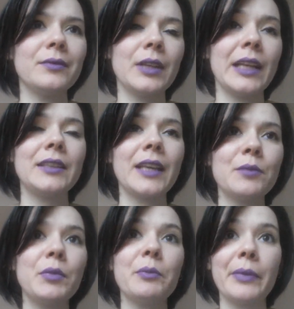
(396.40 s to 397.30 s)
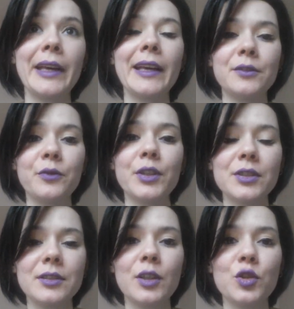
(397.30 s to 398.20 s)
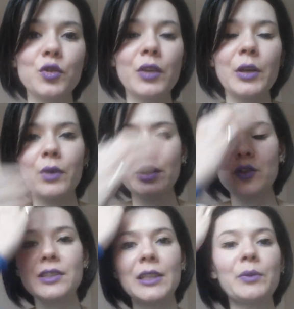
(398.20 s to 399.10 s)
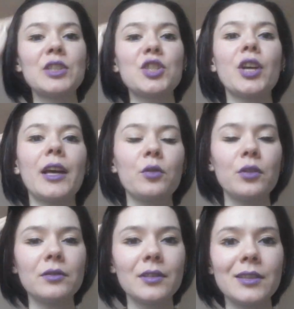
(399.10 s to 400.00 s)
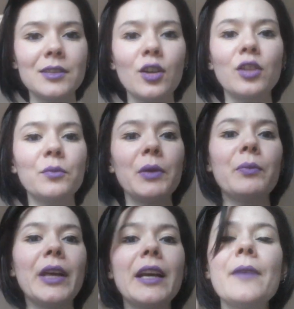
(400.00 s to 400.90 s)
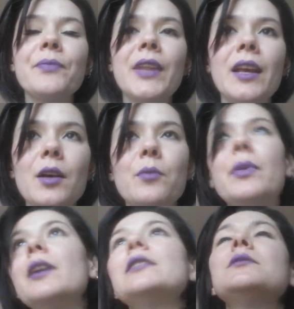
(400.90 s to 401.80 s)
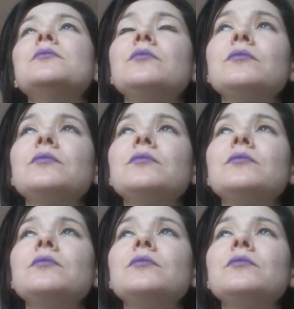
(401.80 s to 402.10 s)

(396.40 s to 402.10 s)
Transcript: it can be big at first. Usually when you're steeped in shadow, it's gonna be big. But